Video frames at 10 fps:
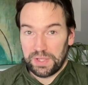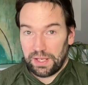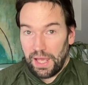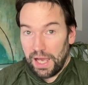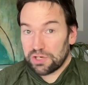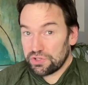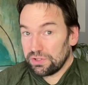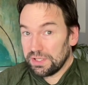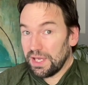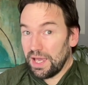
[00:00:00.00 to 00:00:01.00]
actually
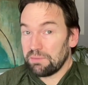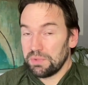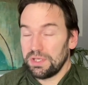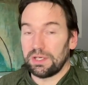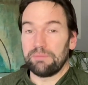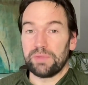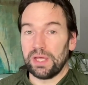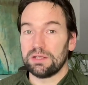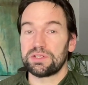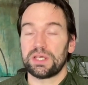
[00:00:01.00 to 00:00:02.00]
can be
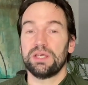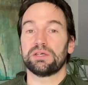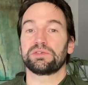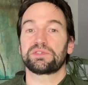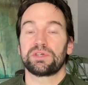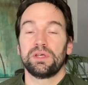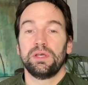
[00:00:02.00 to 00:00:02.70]
and is.